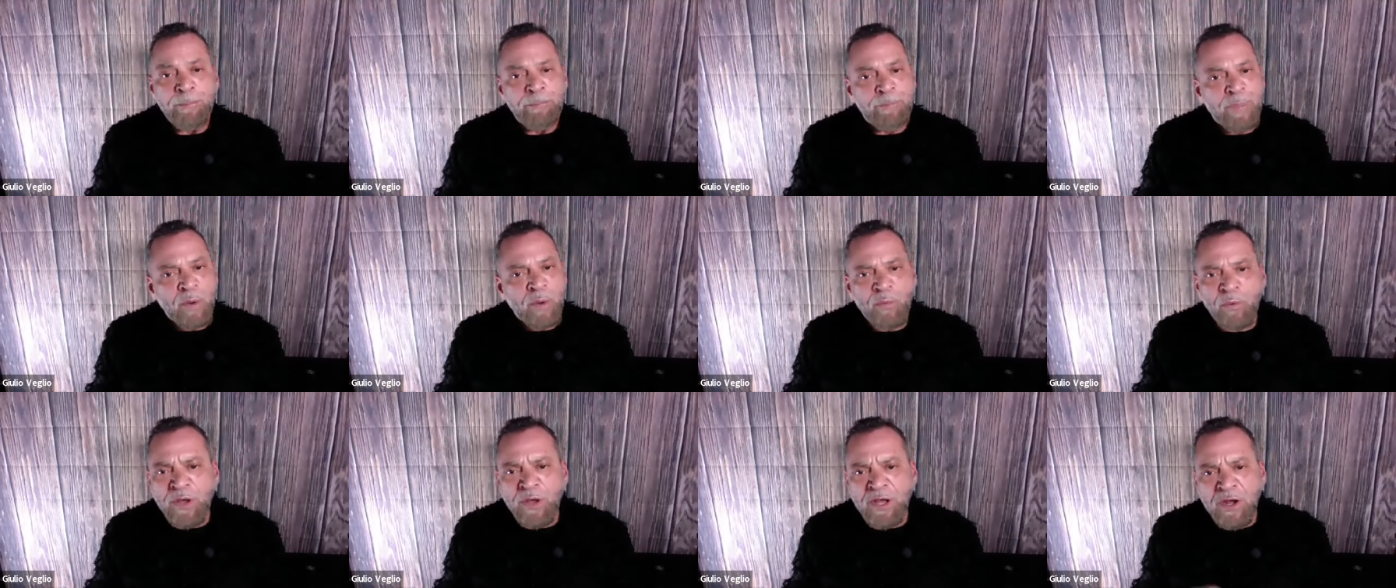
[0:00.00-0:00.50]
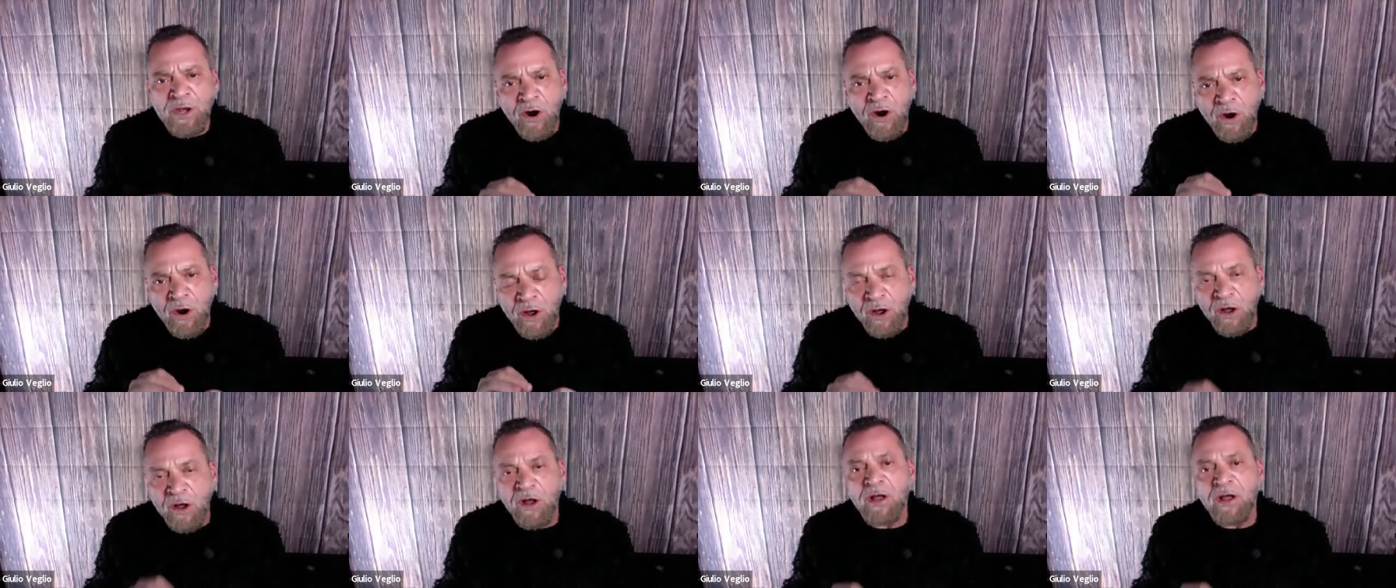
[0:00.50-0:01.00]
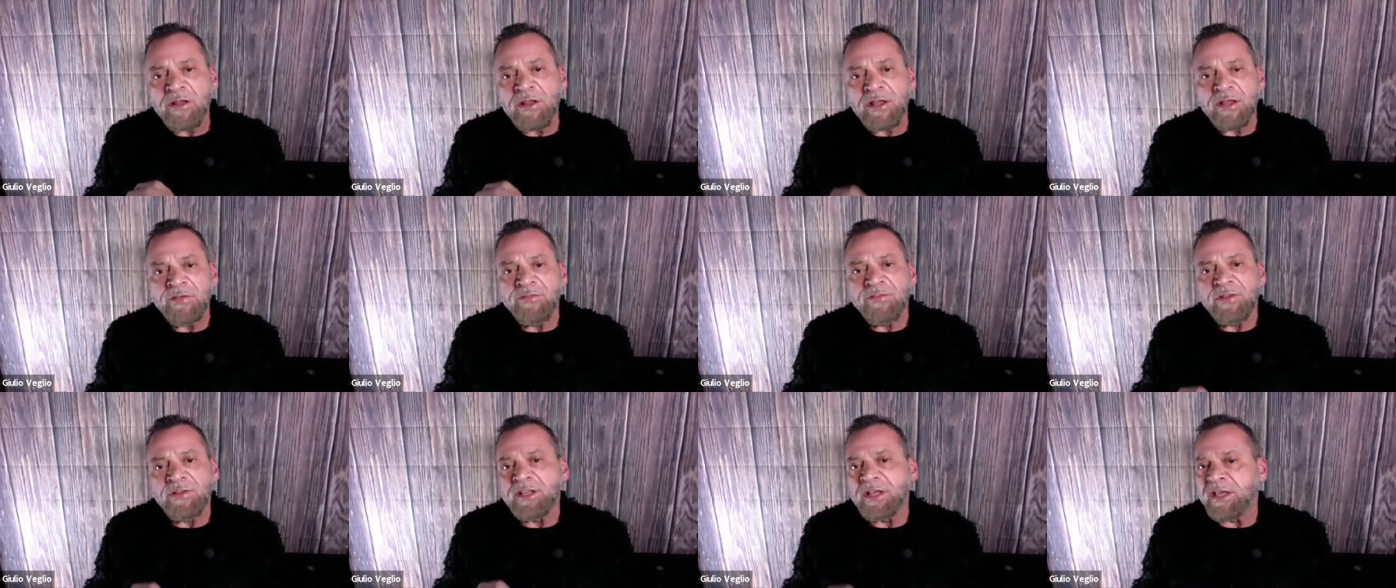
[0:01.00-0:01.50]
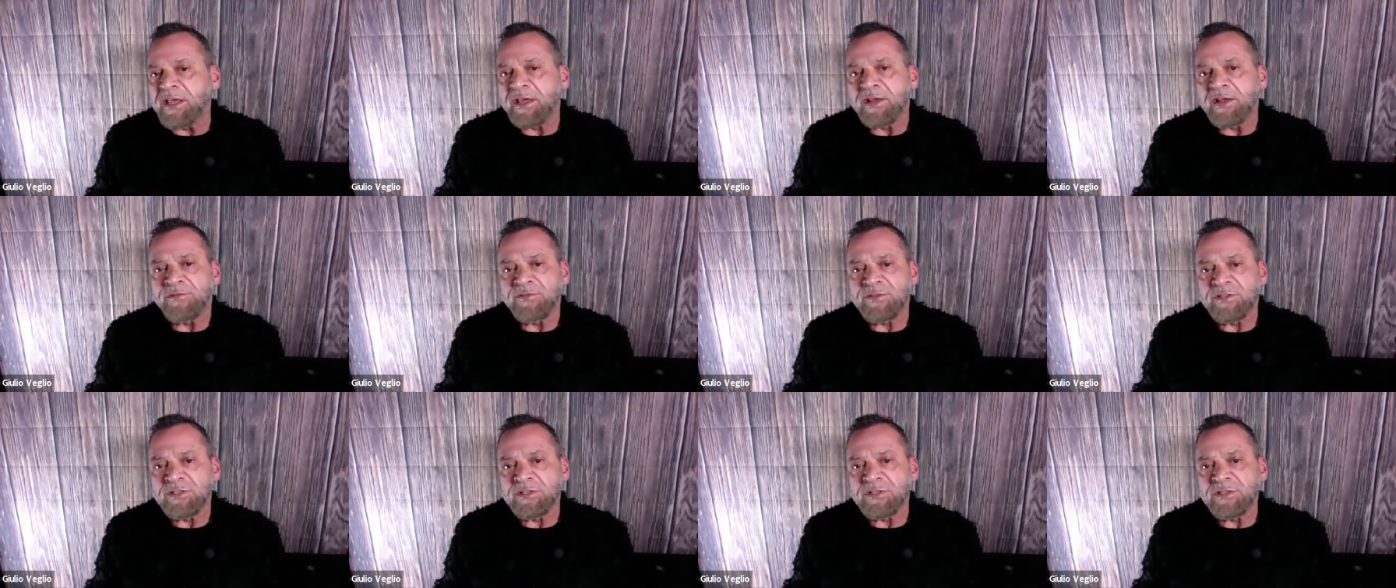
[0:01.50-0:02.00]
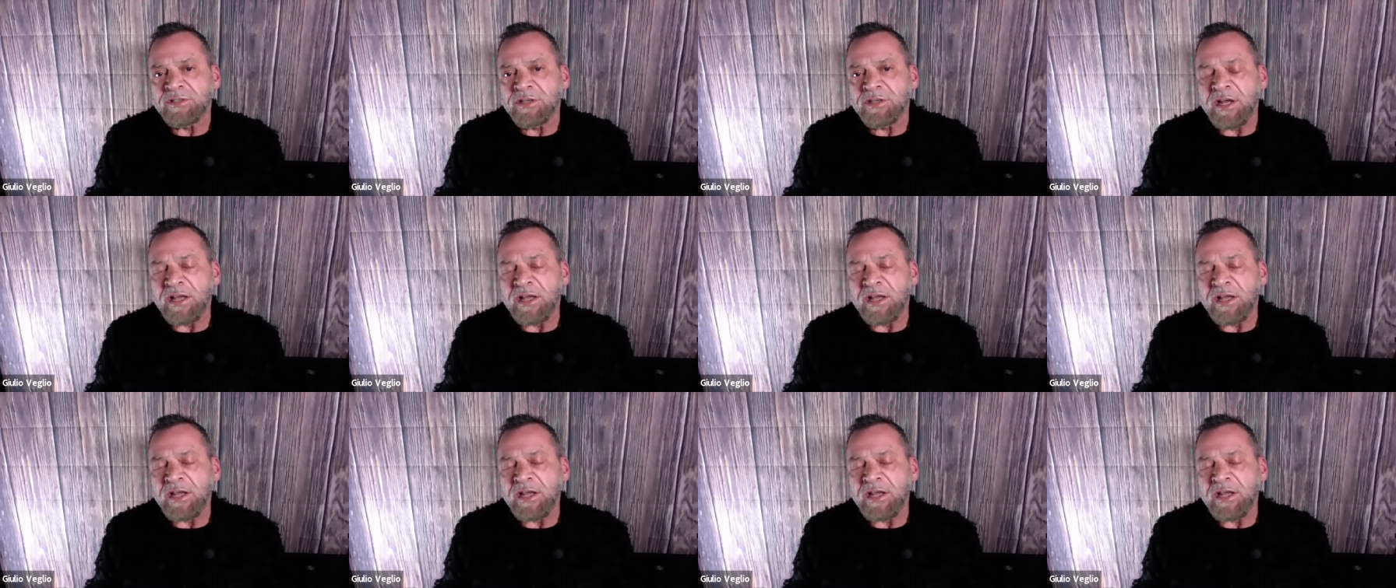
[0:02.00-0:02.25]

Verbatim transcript: But we are all given the gifts.